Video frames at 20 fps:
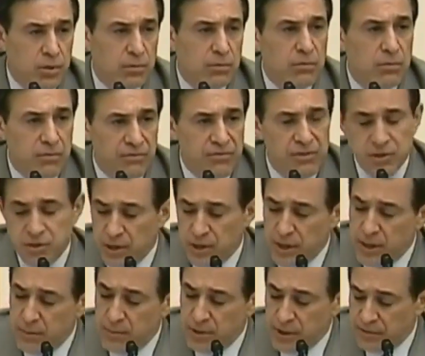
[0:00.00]

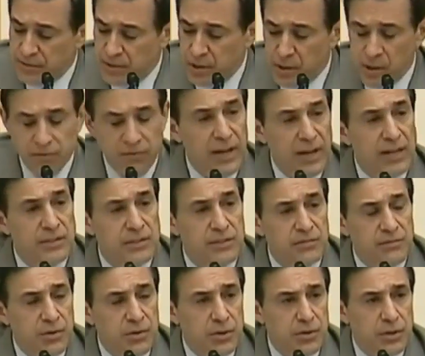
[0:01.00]
officially, I believe, called Fast
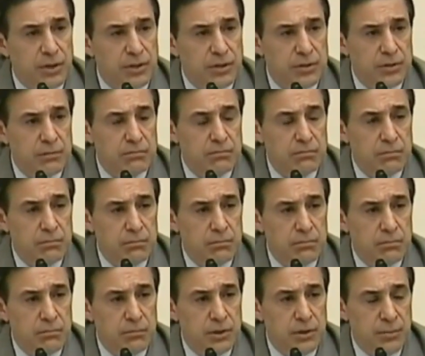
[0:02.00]
and Furious?
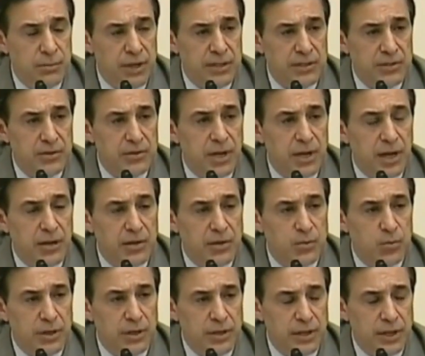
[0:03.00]
To the best of your knowledge,
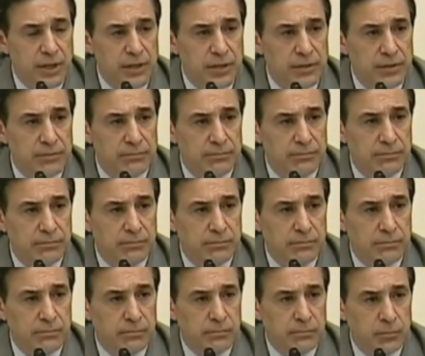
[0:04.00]
what date?
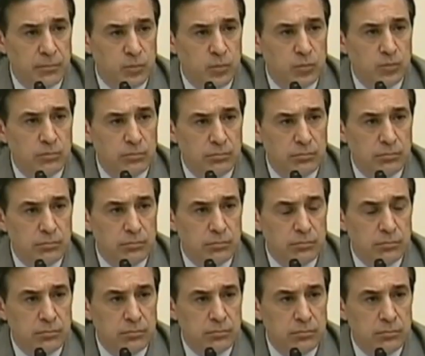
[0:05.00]
I'm not
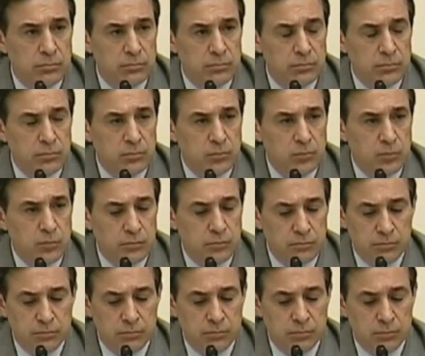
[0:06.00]
sure the exact date, but I
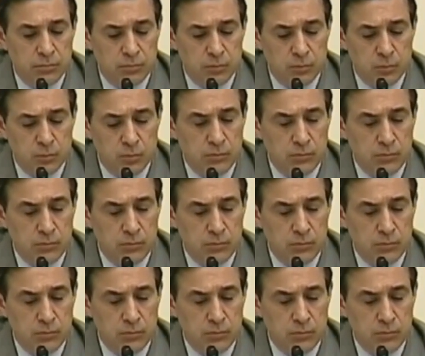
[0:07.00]
probably heard about